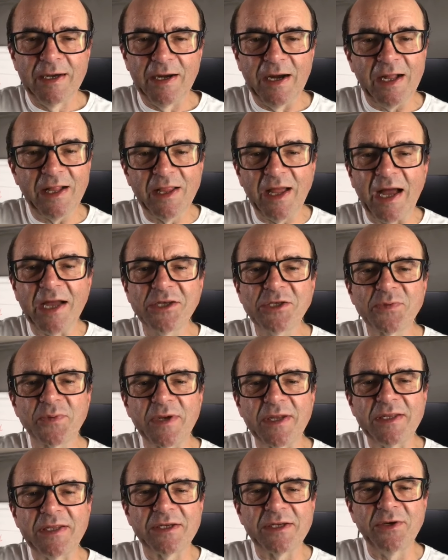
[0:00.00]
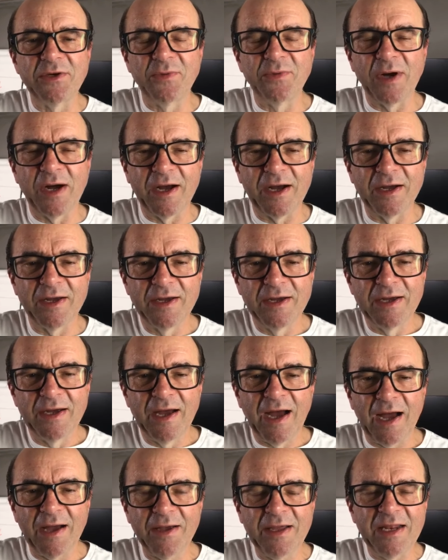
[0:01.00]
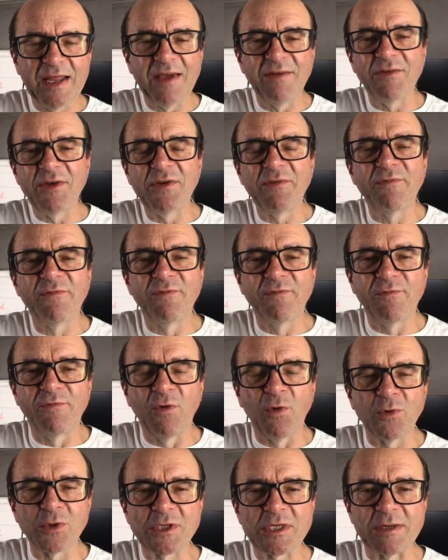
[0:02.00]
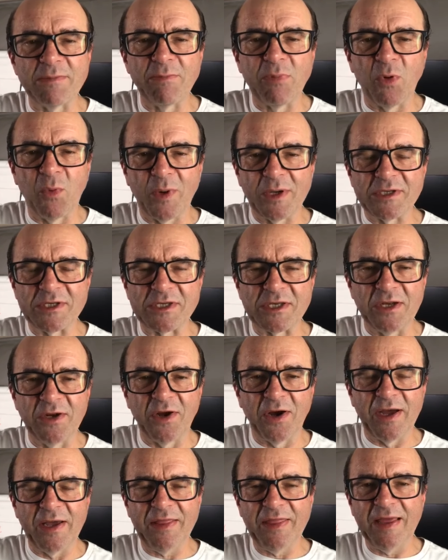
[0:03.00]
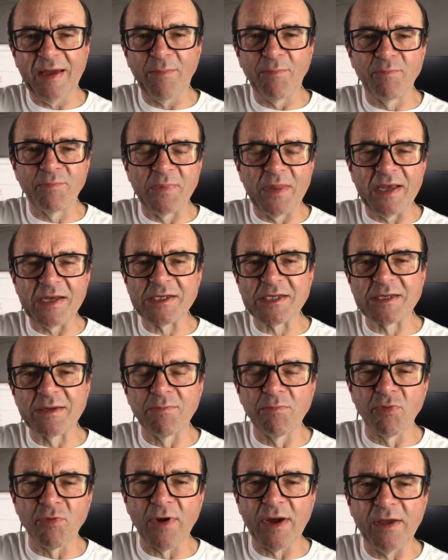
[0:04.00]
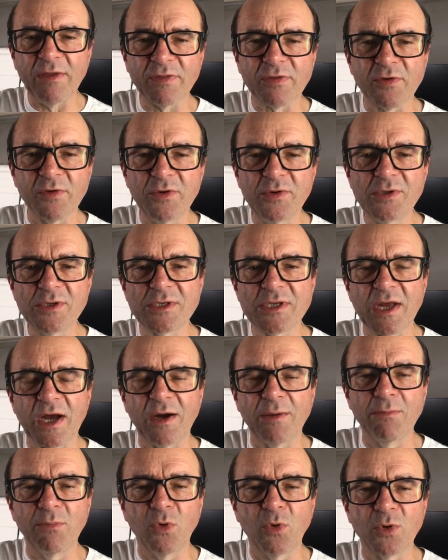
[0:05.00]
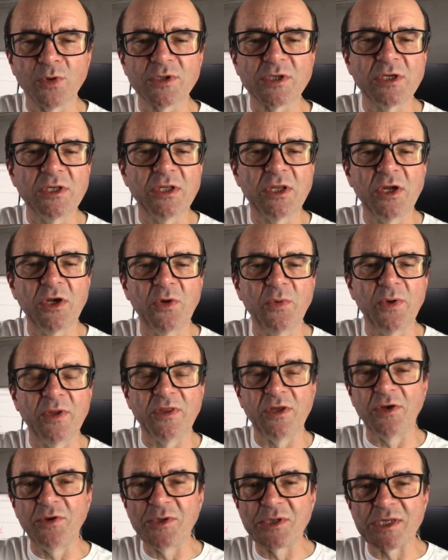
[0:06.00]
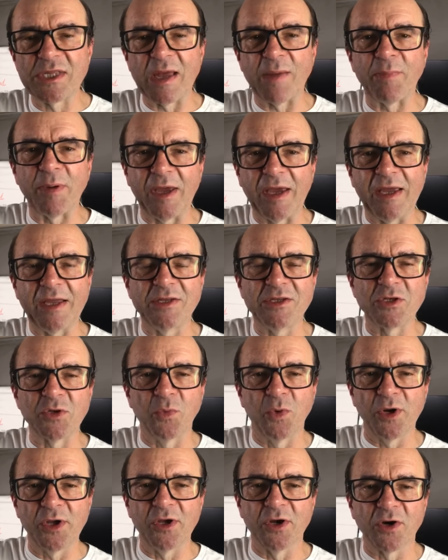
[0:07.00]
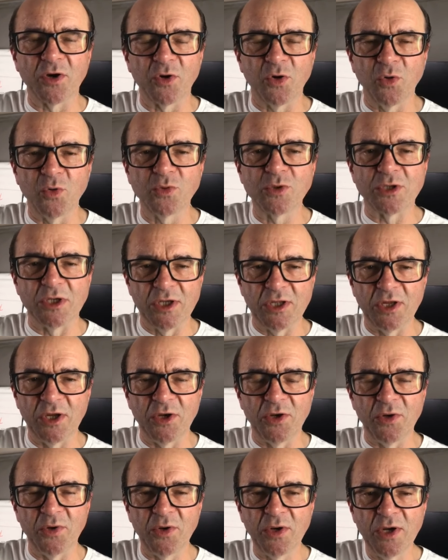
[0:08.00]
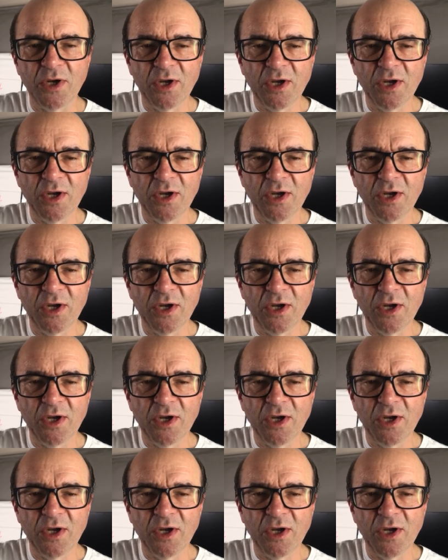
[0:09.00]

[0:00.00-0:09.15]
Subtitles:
Well, I just wanted to, I'm going to give you four simple ones tonight. There's some breakthroughs that are more to do with you stepping into what you're called to do,